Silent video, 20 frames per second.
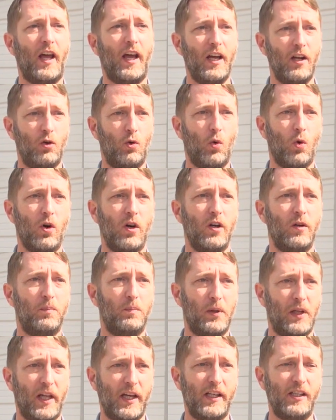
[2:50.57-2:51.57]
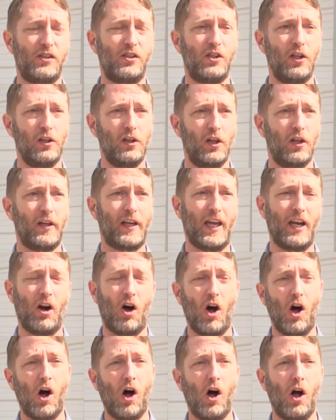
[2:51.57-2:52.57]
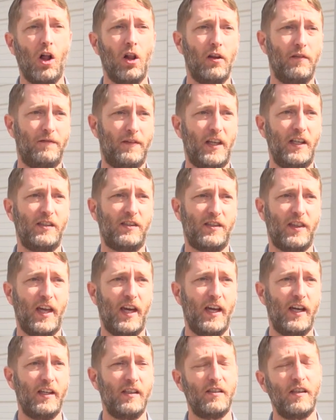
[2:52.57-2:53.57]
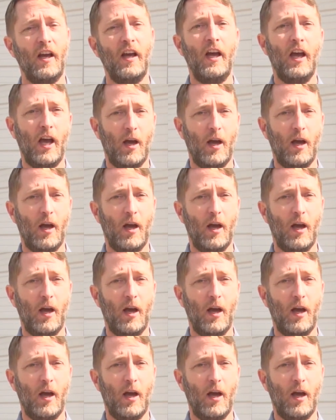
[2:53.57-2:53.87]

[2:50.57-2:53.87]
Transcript: headquartered place to look at all of these things